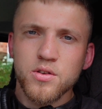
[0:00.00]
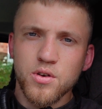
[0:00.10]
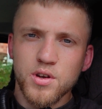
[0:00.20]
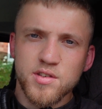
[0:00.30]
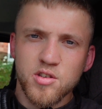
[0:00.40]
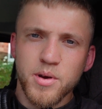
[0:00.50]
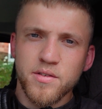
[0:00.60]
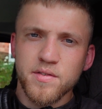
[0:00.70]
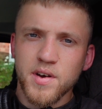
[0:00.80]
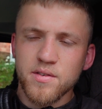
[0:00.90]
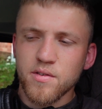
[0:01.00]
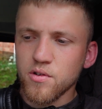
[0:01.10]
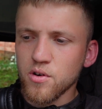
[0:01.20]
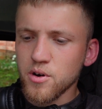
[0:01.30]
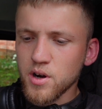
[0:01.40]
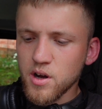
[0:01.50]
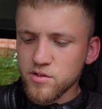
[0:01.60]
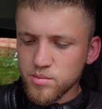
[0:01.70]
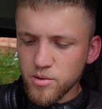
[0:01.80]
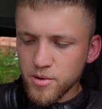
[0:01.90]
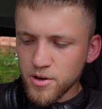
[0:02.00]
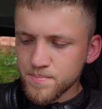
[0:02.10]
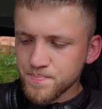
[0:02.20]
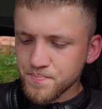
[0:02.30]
doing this is a bit of a favour for a customer of mine.